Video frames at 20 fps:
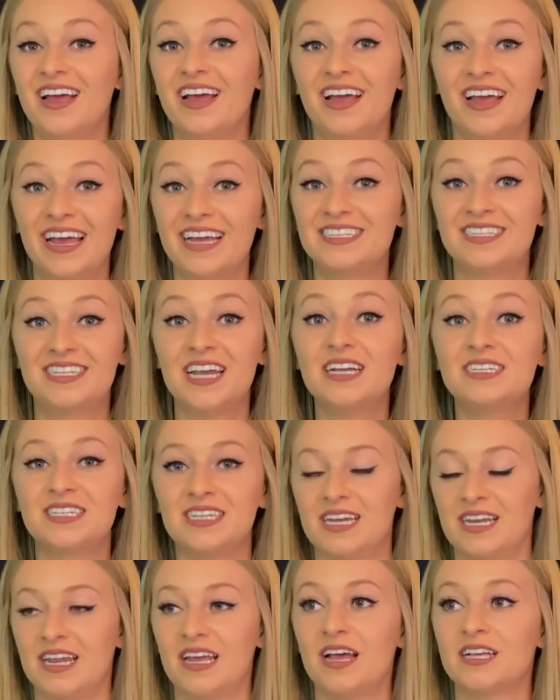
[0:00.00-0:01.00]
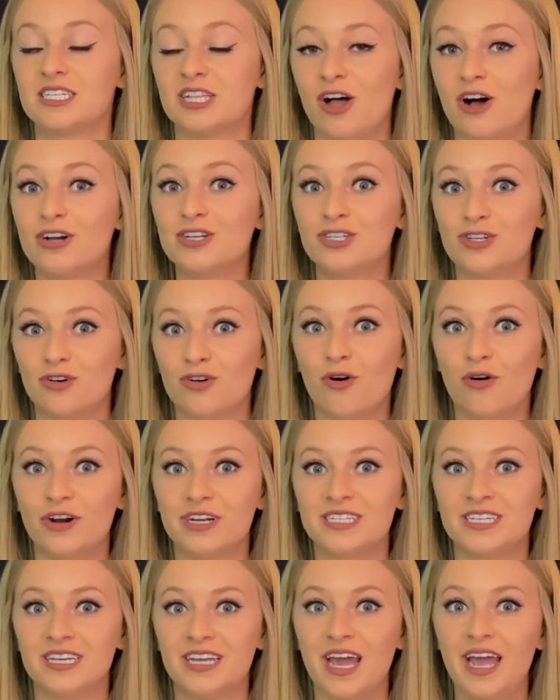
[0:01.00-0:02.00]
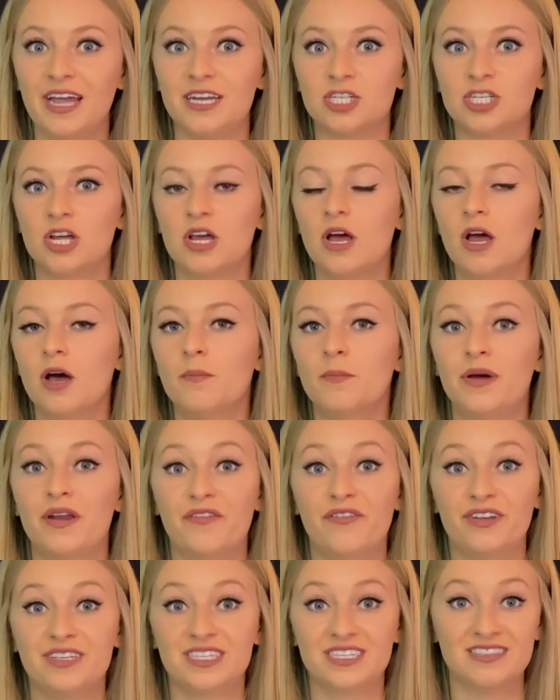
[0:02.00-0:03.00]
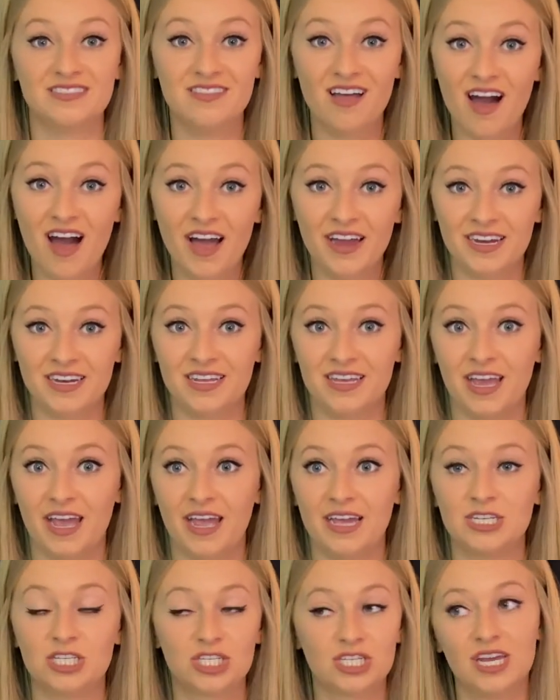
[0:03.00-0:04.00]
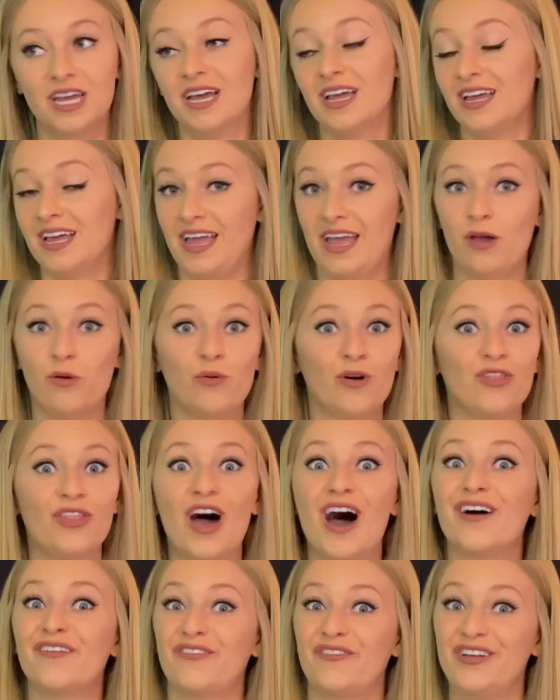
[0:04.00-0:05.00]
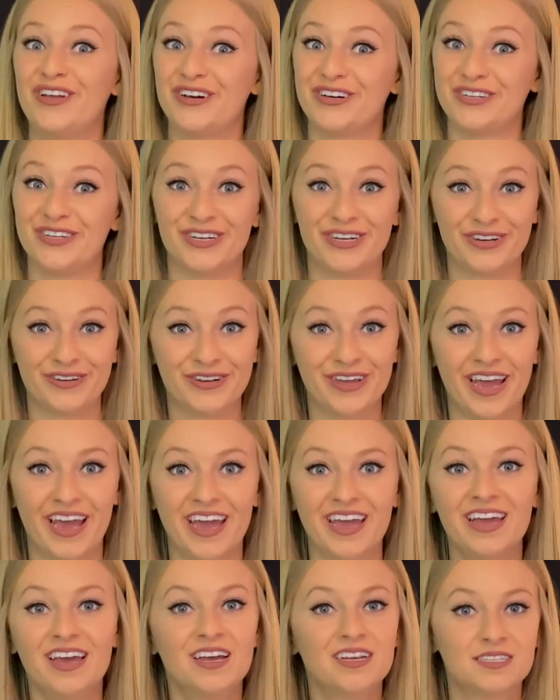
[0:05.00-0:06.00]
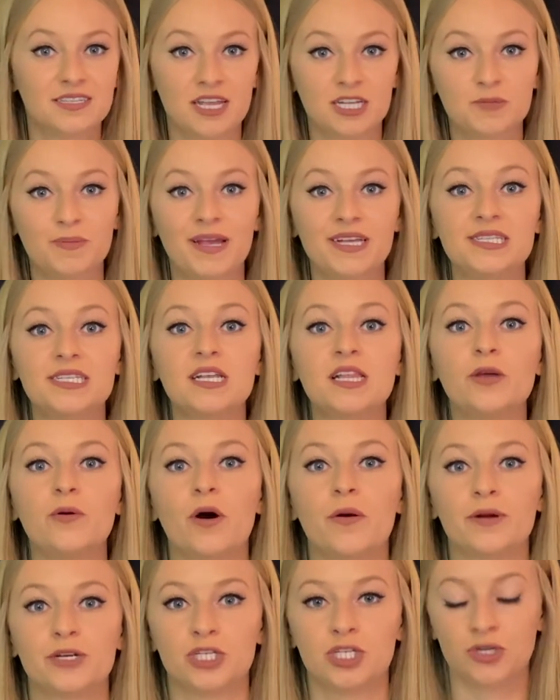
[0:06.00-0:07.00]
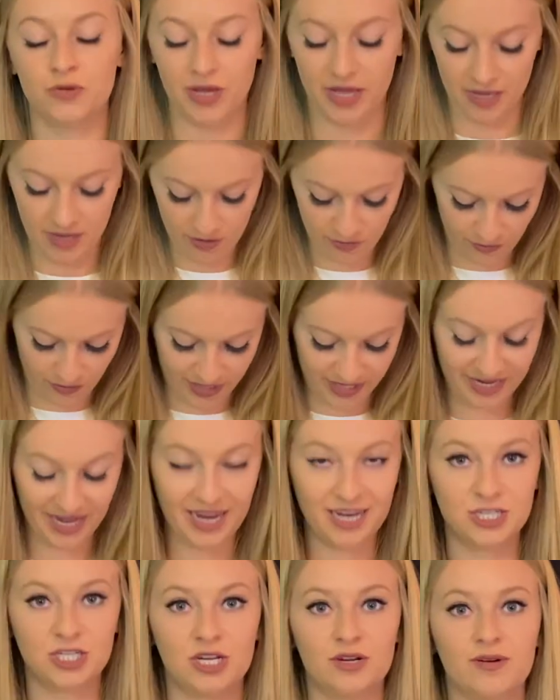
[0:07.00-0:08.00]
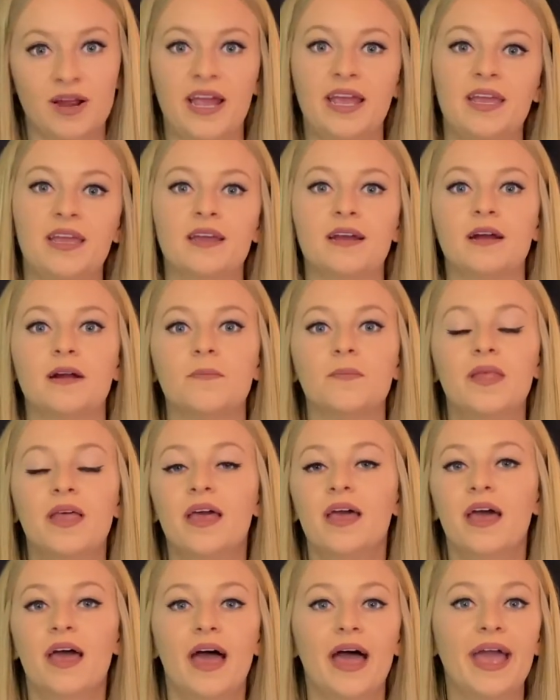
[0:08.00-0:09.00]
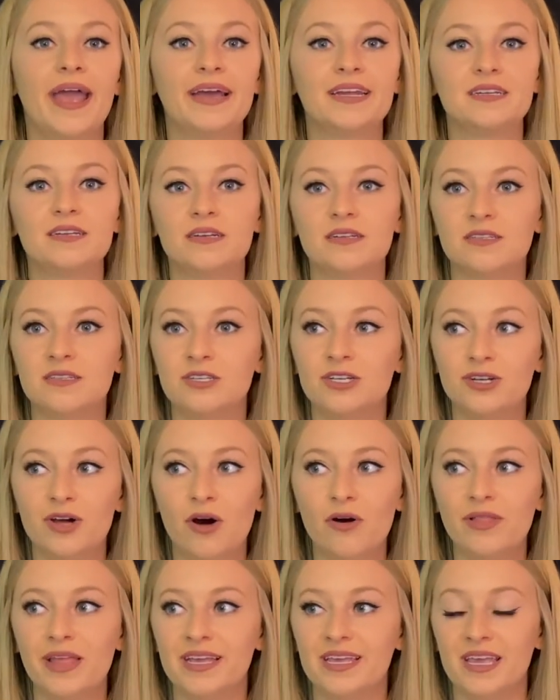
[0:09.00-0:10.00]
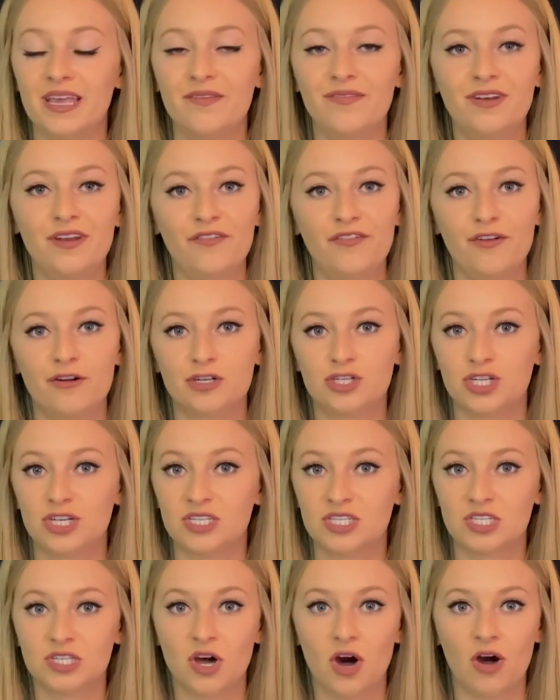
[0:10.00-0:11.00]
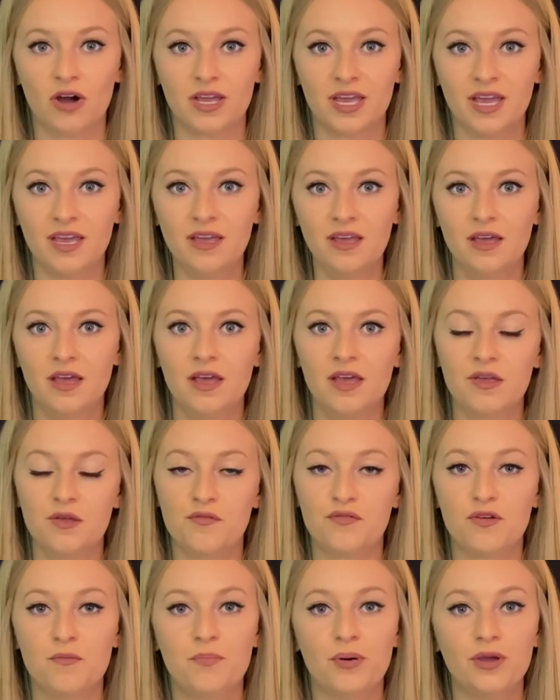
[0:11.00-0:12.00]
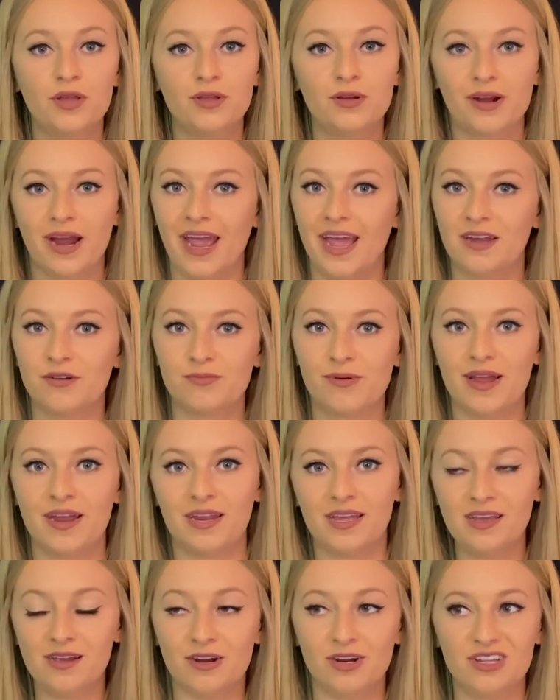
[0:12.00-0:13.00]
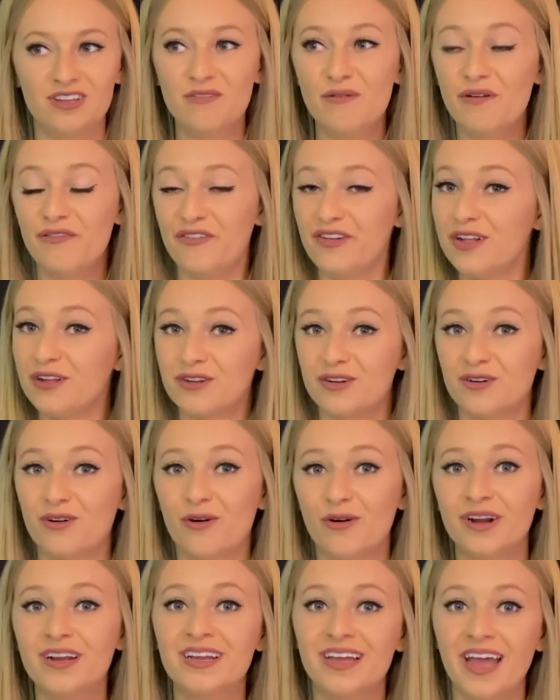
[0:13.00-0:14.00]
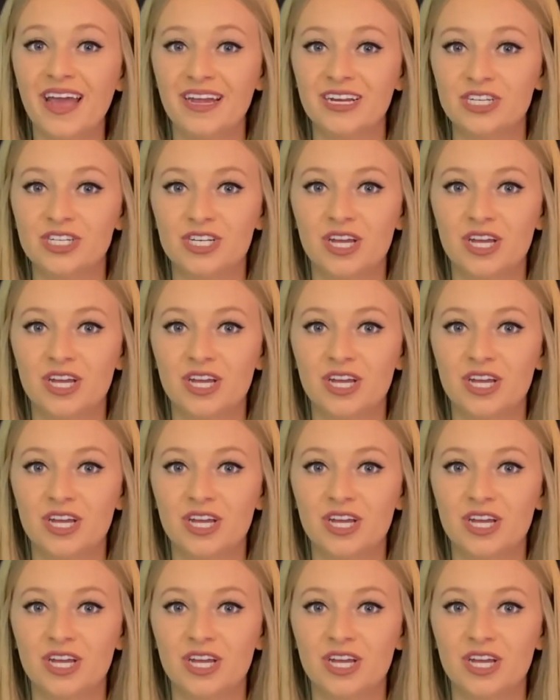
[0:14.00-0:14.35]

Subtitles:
It doesn't, as long as your core is engaged. But if it's not engaged, it will not feel good, okay? So that's basically what we're doing. We're engaging right here. And you know, like even if you're just talking, if you put your hand right here, you will feel your core engage.